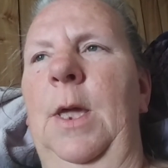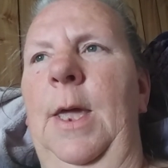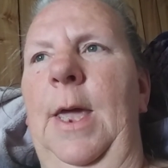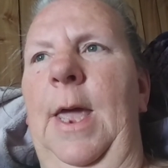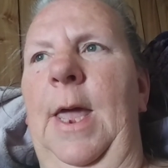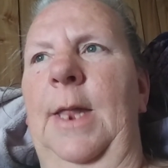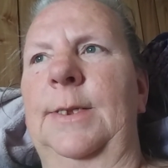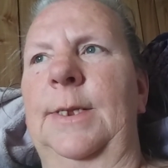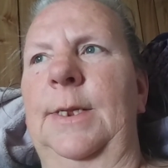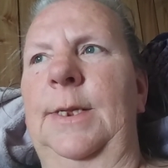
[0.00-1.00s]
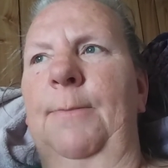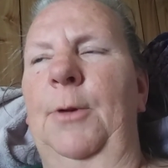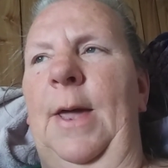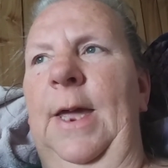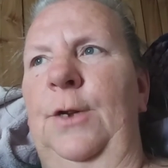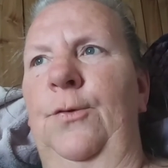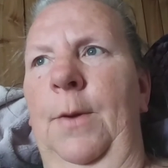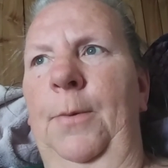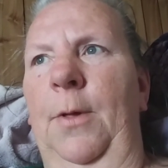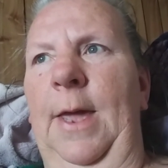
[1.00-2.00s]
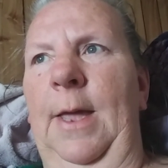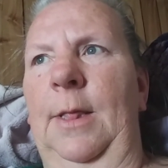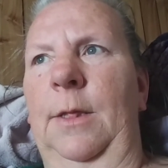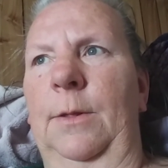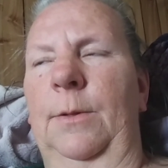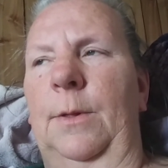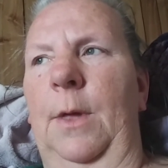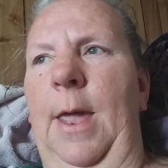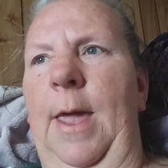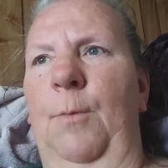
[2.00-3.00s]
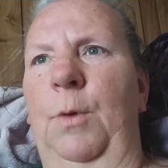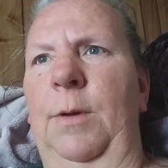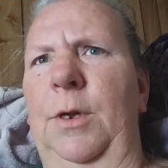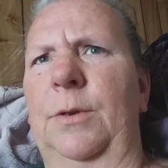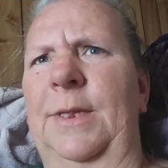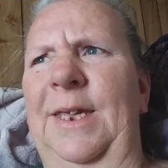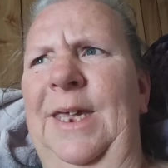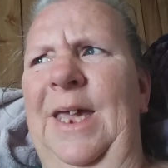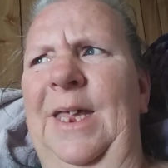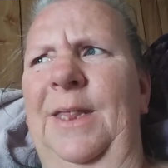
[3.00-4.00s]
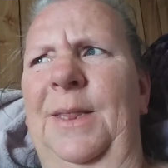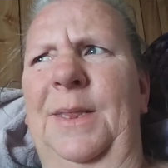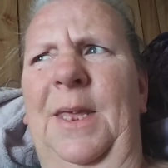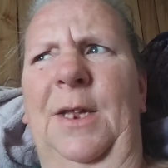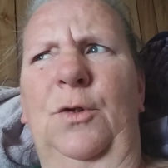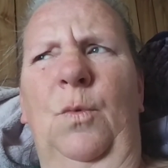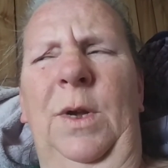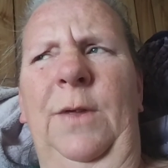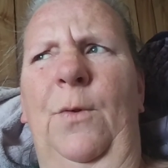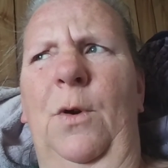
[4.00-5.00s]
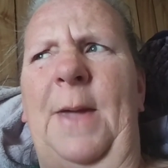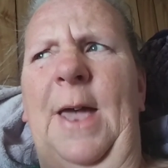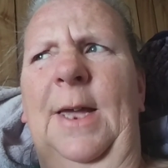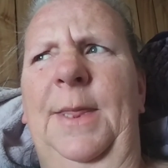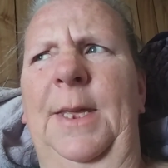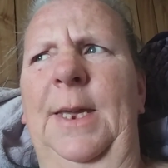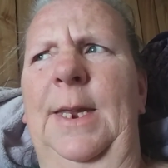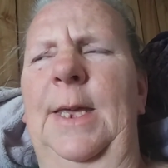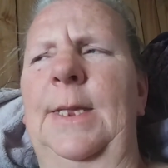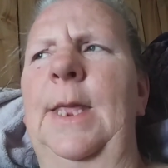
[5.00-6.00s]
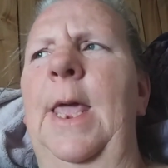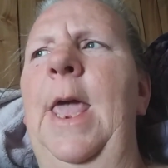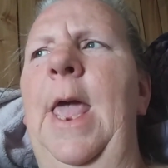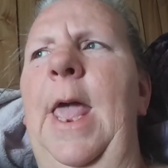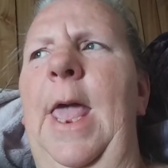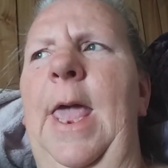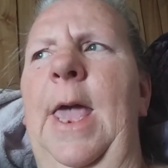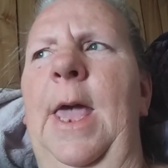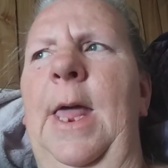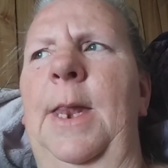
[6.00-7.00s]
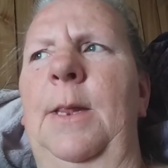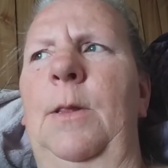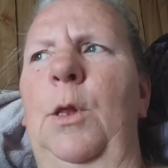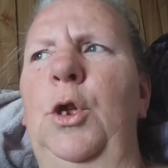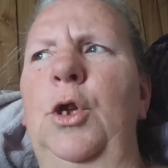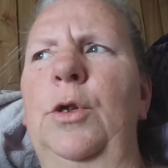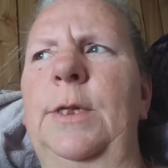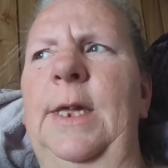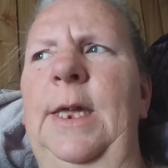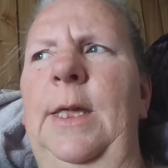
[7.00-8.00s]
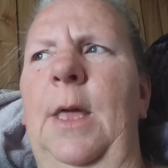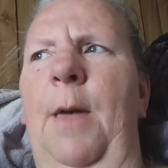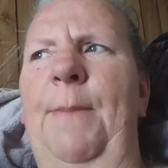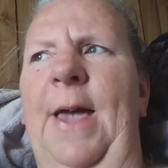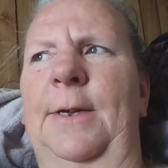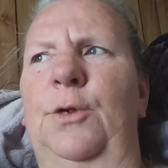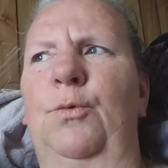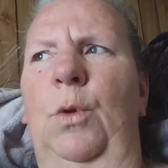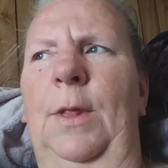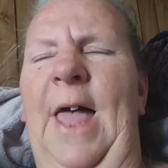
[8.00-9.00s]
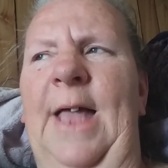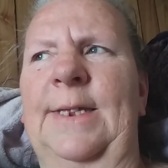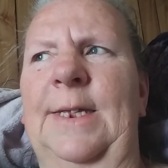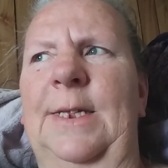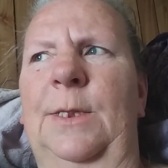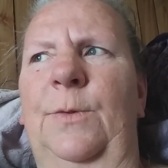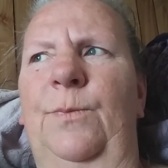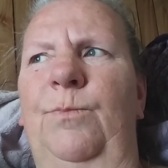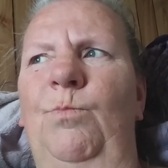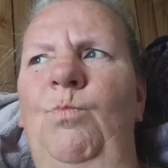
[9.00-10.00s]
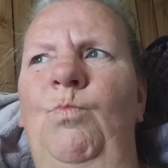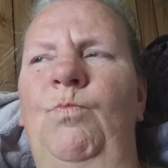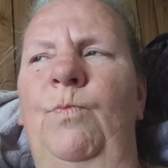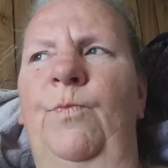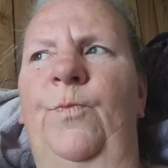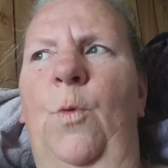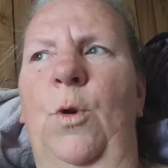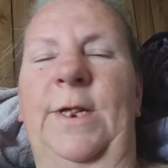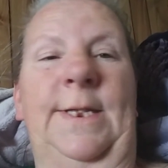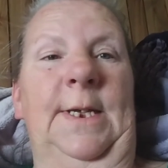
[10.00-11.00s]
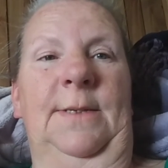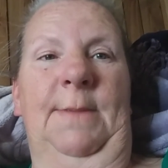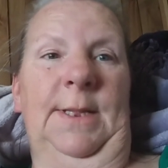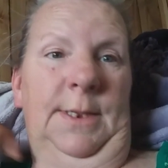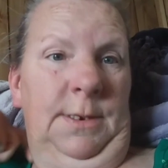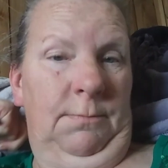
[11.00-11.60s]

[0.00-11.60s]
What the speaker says: it's AA and AAA, and we usually get the 24 pack, I think it is. And usually a package will last us 4 to 6 months.